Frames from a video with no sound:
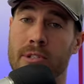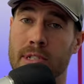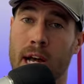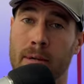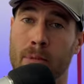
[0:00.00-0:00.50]

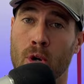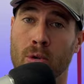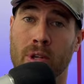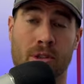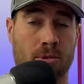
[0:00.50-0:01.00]
stock motor
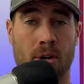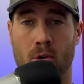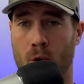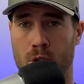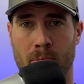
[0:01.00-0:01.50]
with it, 300
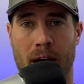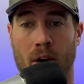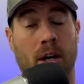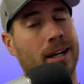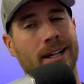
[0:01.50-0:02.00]

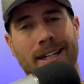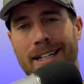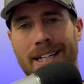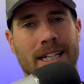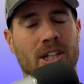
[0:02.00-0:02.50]
horsepower.
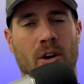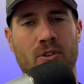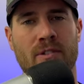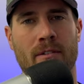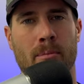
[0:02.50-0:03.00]
You know, if
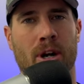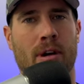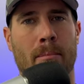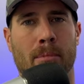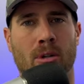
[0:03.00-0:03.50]
you've ever been
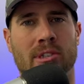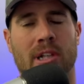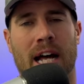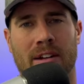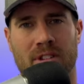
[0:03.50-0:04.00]
around boats a
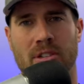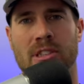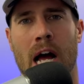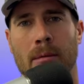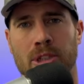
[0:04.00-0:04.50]
lot, if there's
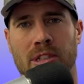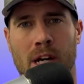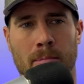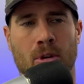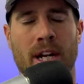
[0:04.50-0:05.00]
an option to
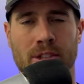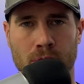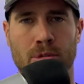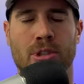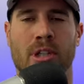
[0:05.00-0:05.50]
upgrade,
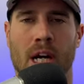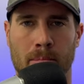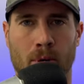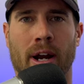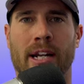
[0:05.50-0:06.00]
you should
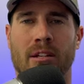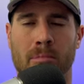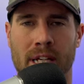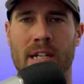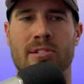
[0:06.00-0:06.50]
upgrade it
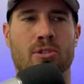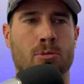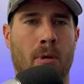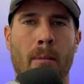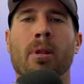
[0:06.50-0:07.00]
because there's
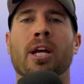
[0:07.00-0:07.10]
probably